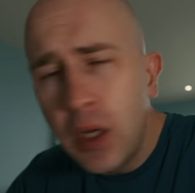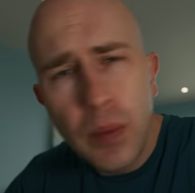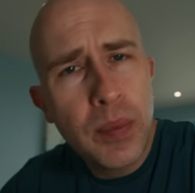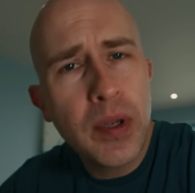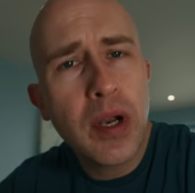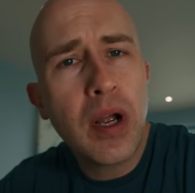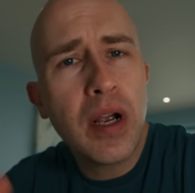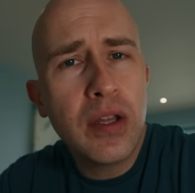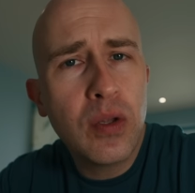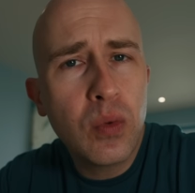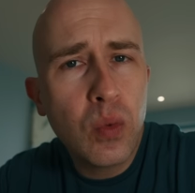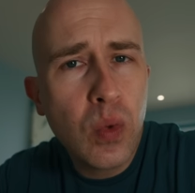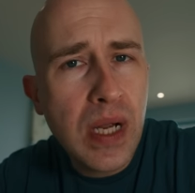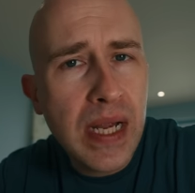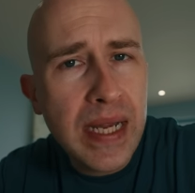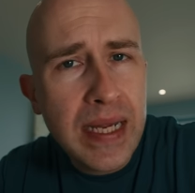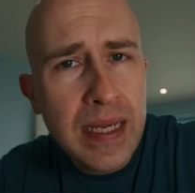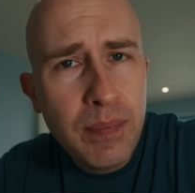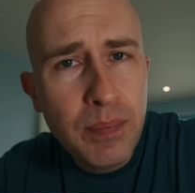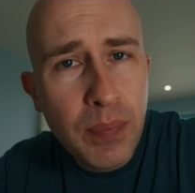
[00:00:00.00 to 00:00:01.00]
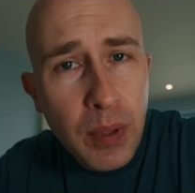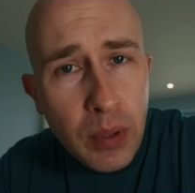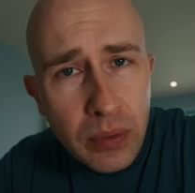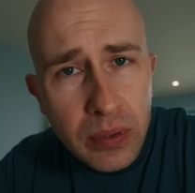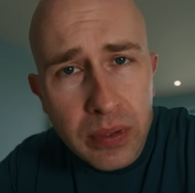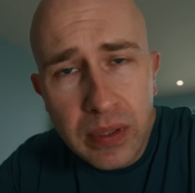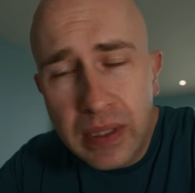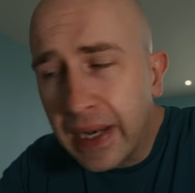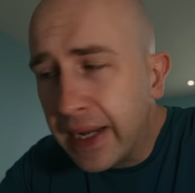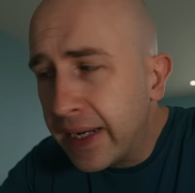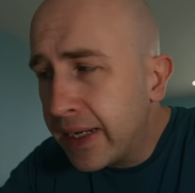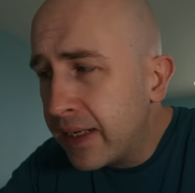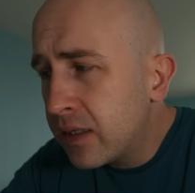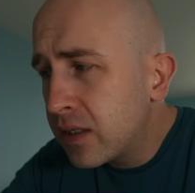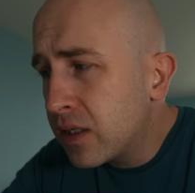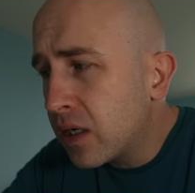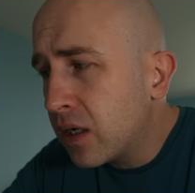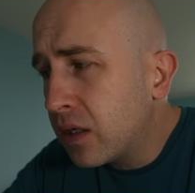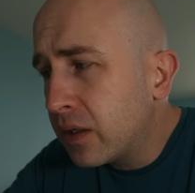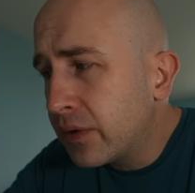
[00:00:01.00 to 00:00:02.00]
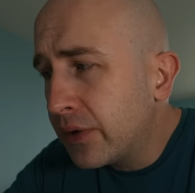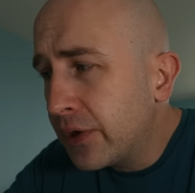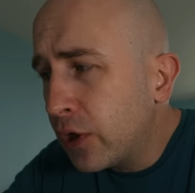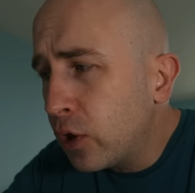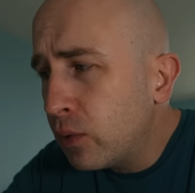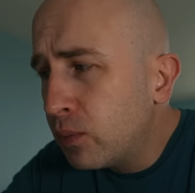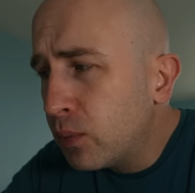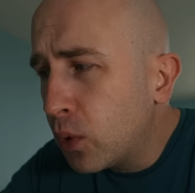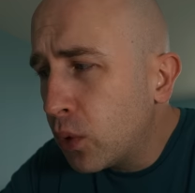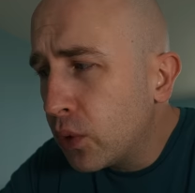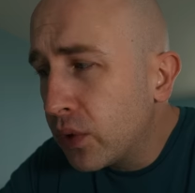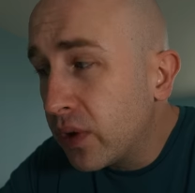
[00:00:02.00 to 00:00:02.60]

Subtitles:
But either way, both lanes are no more